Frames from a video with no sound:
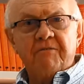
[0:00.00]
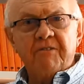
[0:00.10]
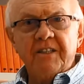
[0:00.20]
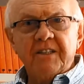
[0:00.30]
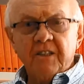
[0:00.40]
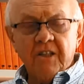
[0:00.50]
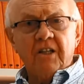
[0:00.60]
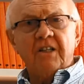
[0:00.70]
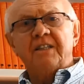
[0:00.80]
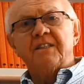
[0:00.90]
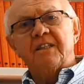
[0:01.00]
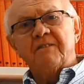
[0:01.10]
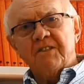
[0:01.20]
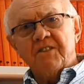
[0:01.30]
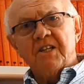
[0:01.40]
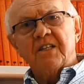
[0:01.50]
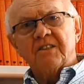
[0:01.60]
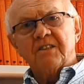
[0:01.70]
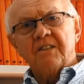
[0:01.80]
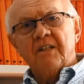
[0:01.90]
friend and colleague David
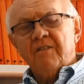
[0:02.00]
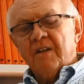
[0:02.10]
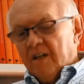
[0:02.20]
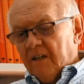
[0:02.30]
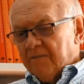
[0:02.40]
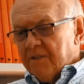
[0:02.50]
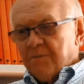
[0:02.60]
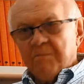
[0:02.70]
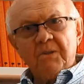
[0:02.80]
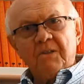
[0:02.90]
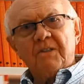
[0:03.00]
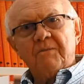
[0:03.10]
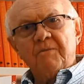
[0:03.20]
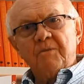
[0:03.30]
Sugden of this book,